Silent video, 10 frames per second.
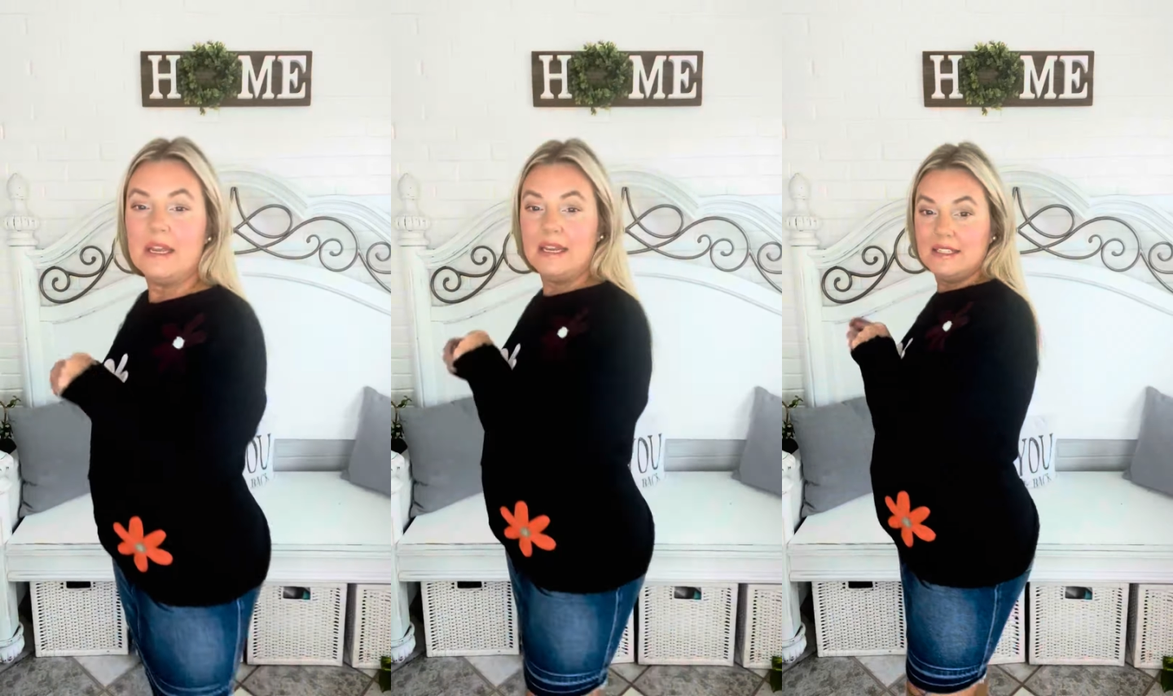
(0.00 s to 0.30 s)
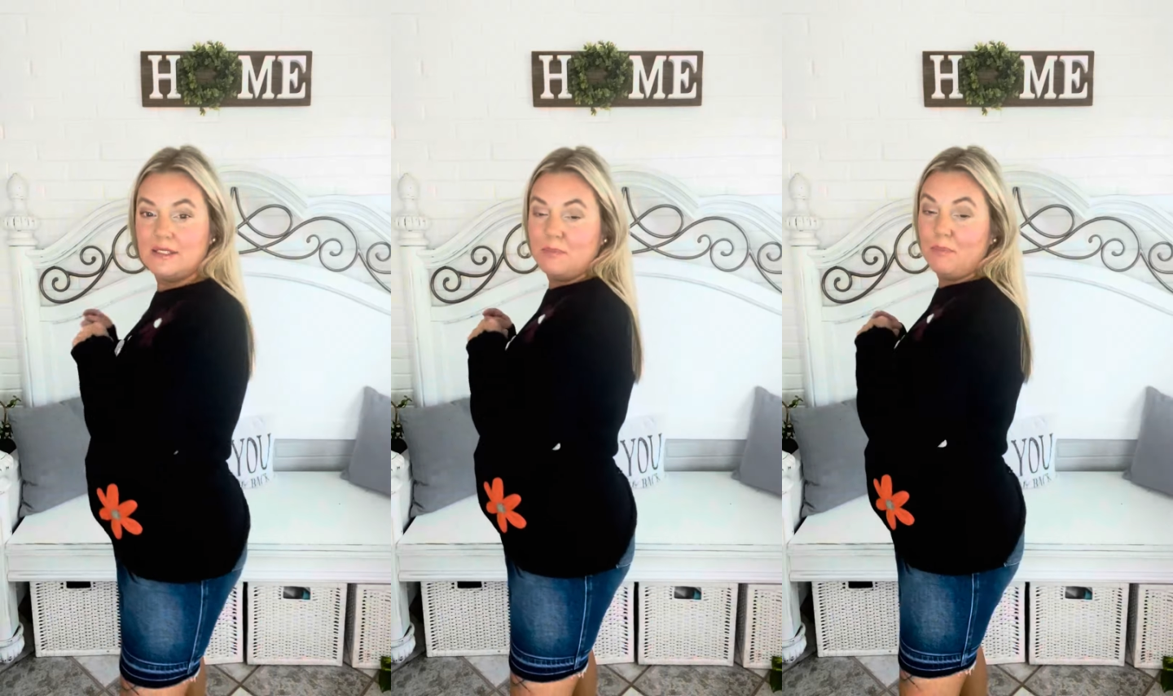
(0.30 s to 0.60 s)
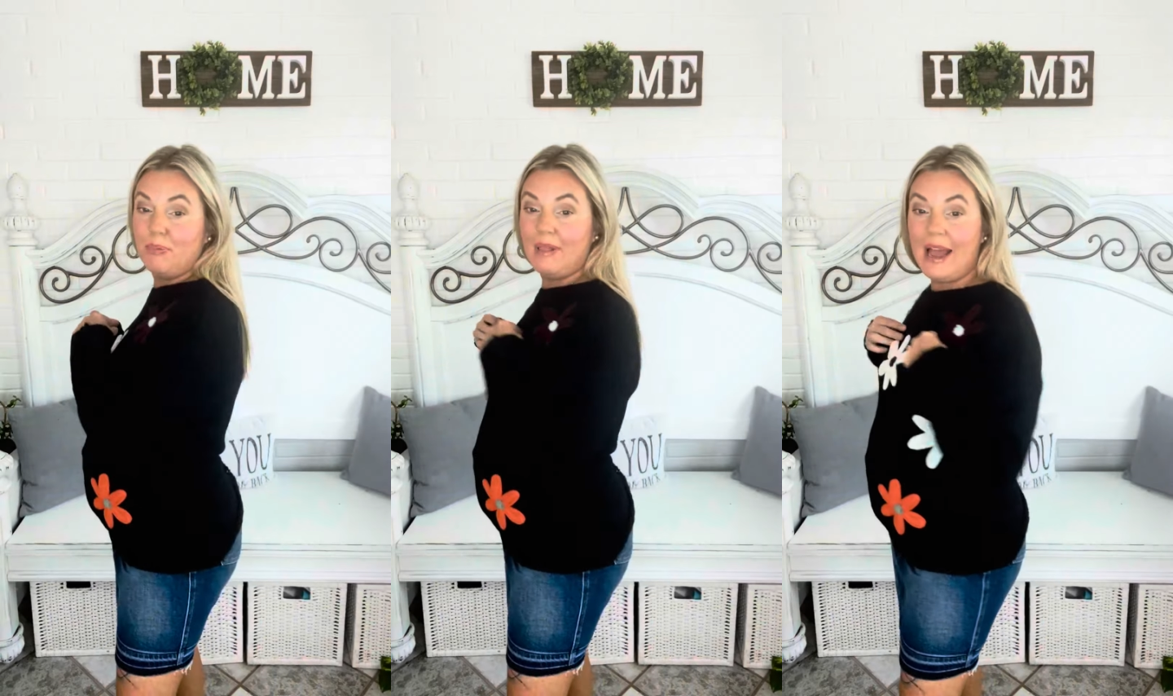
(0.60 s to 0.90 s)
It's
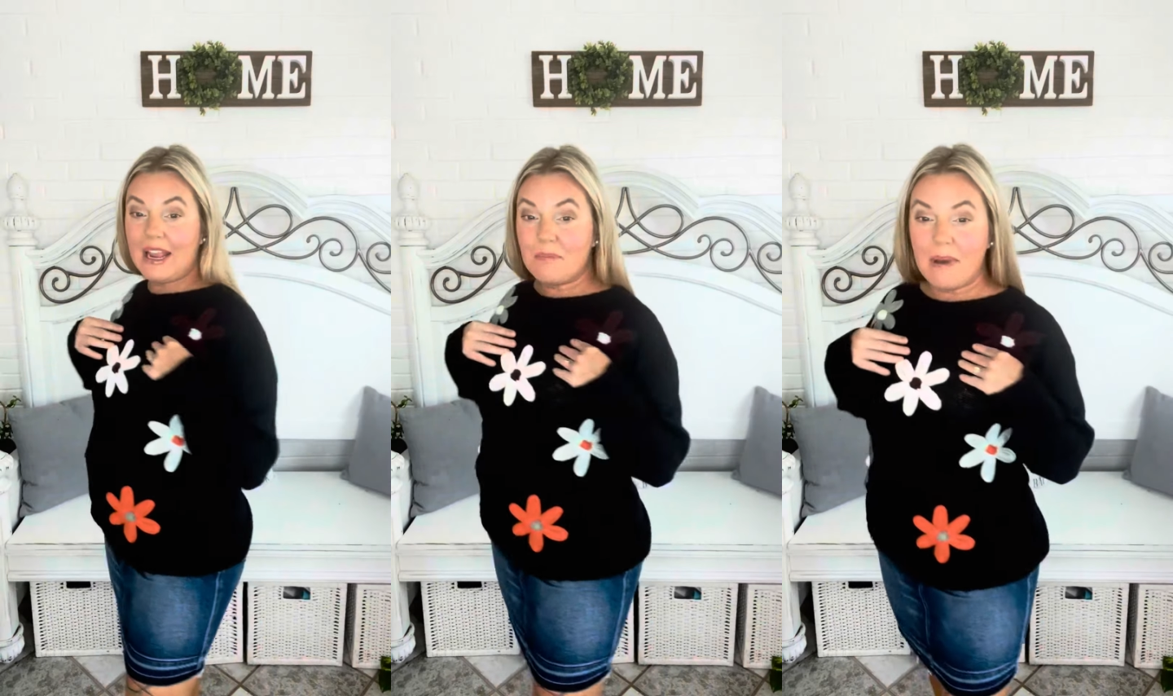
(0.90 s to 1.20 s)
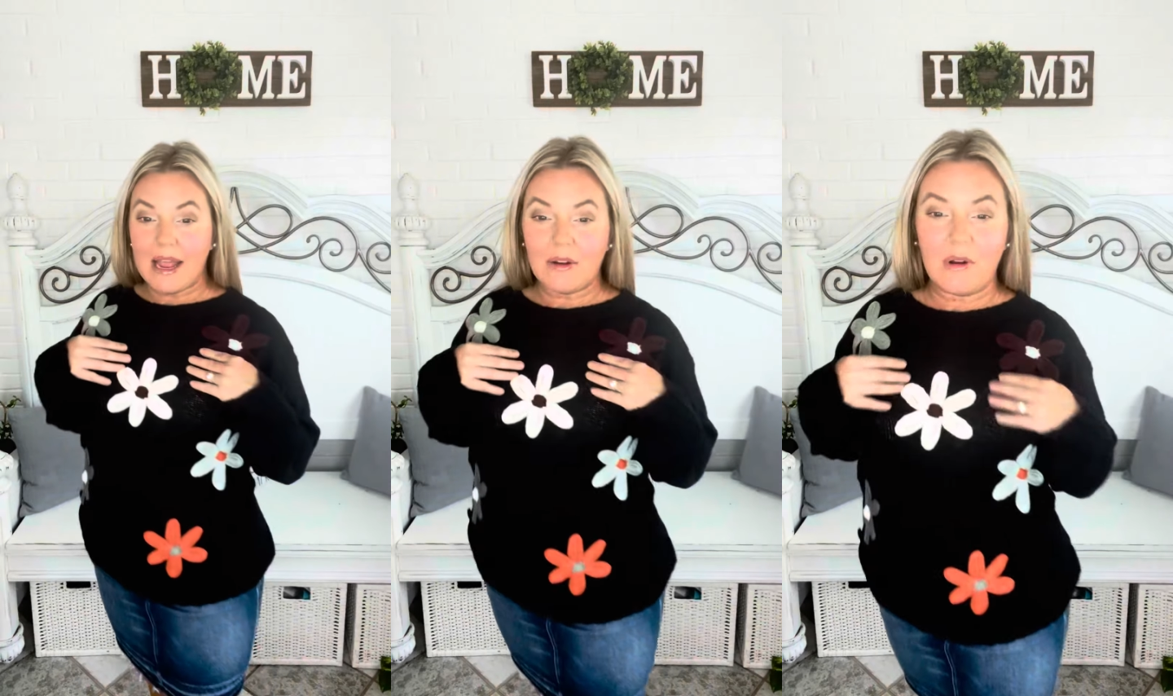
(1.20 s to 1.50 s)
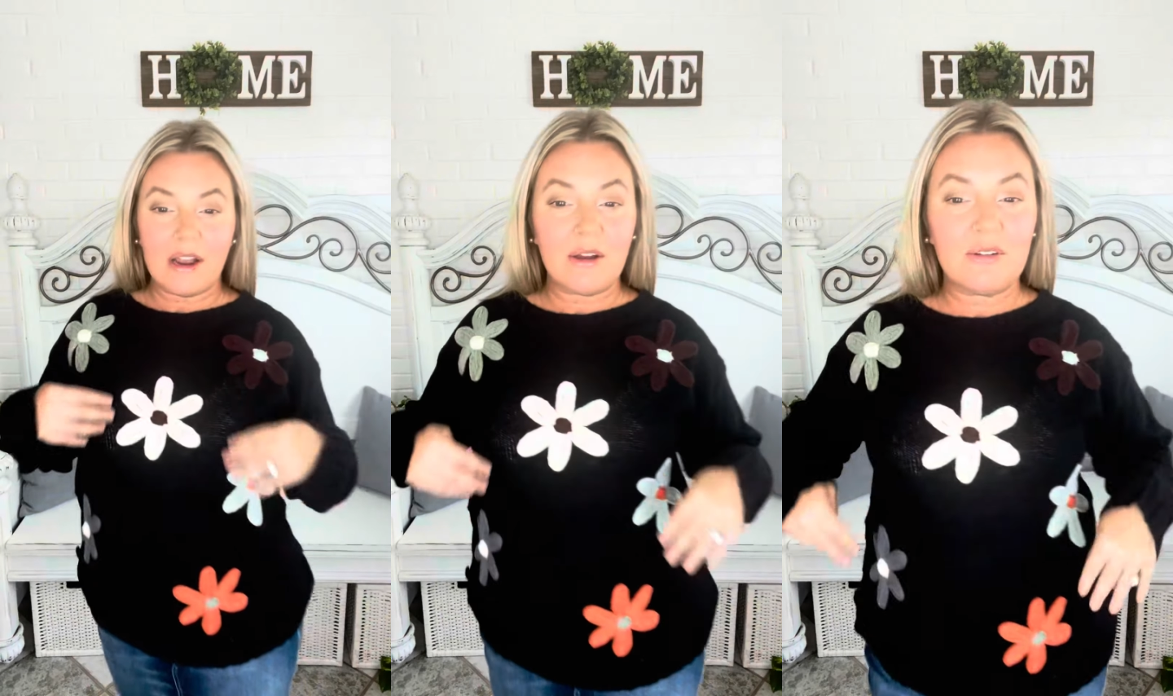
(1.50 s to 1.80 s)
black
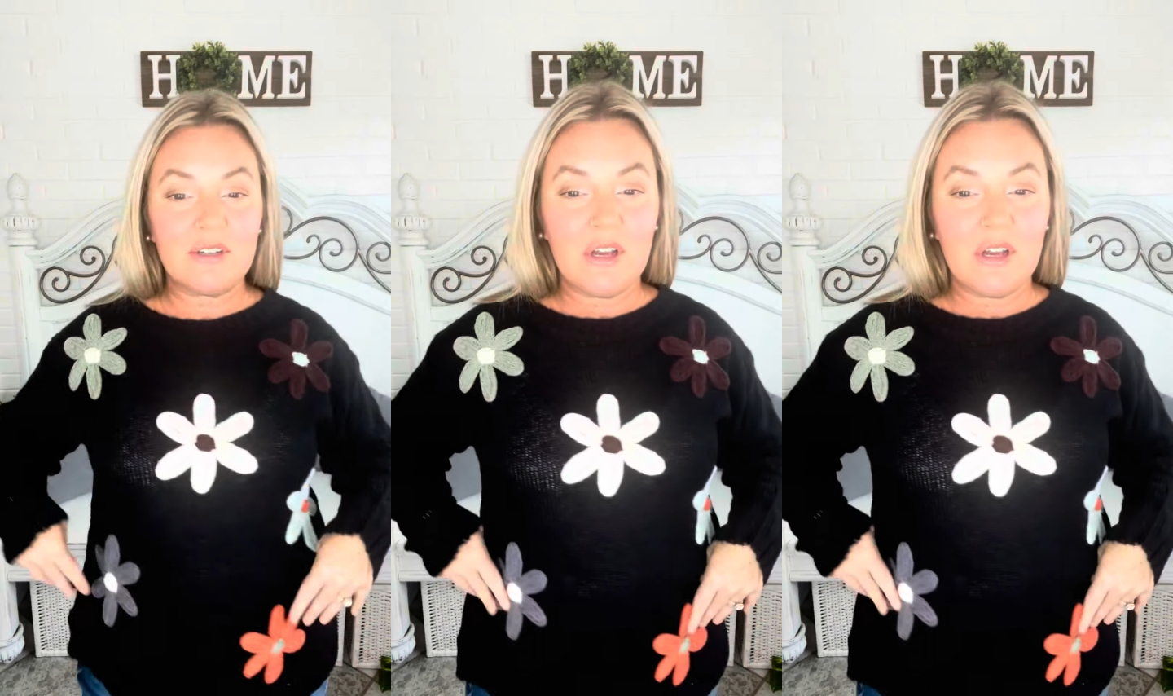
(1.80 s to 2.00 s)
background